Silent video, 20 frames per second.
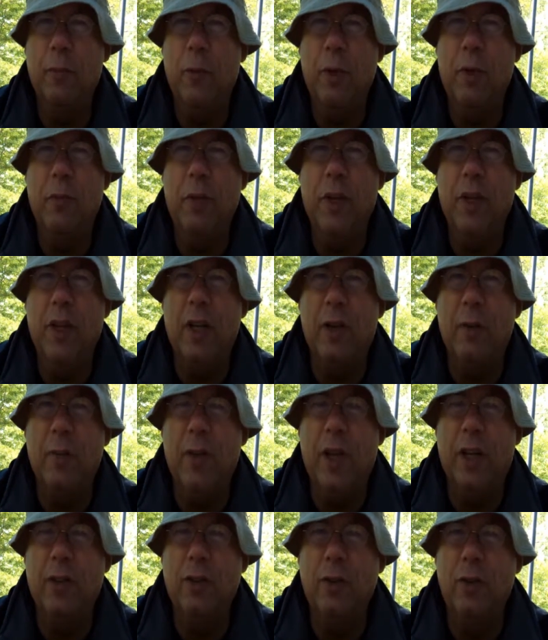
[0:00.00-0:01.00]
When we
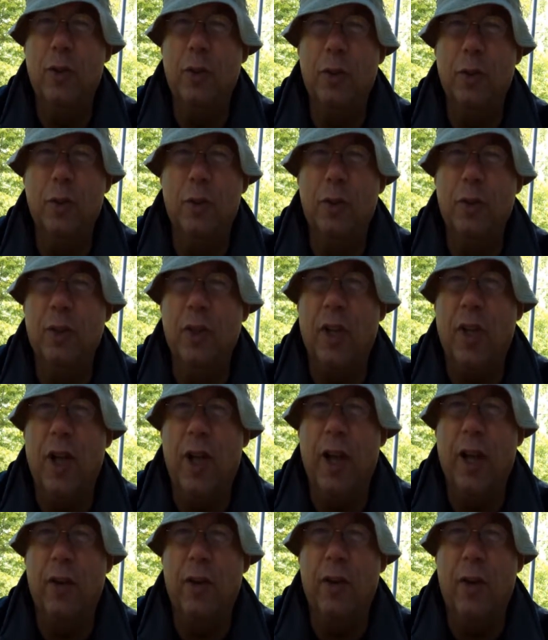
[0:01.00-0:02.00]
come next June or
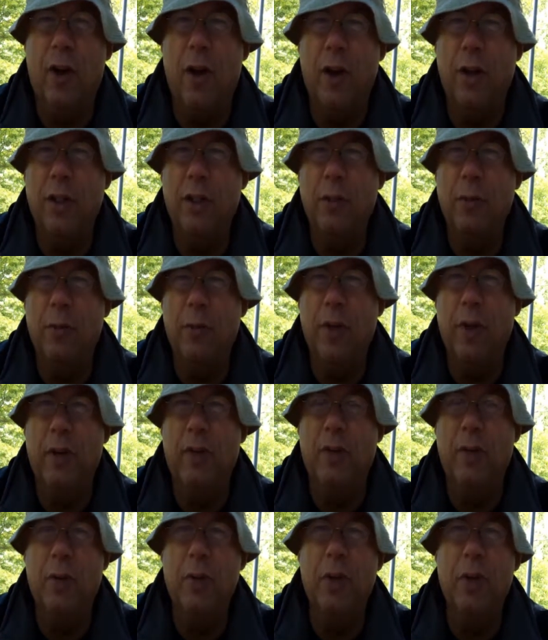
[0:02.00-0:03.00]
July or August,
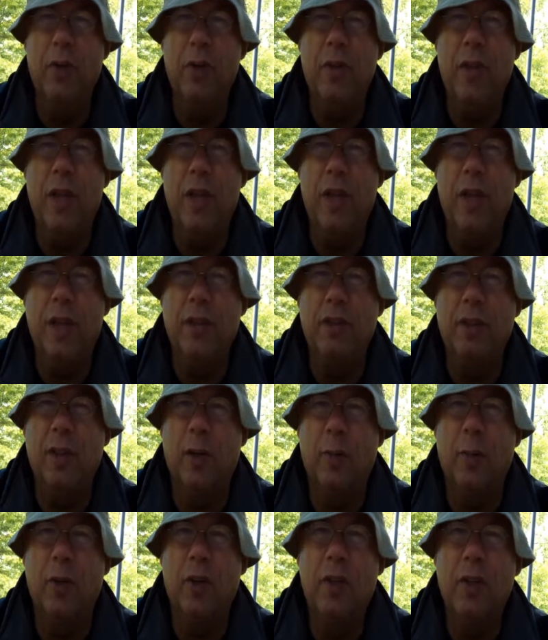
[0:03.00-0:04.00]
whenever we do that next
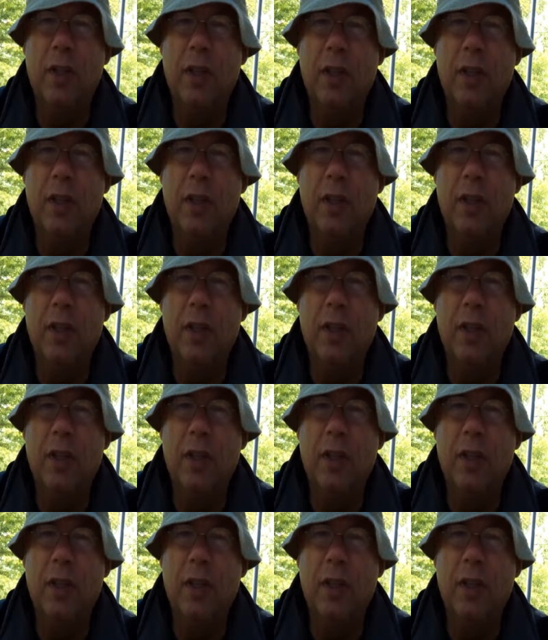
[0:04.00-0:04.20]
summer,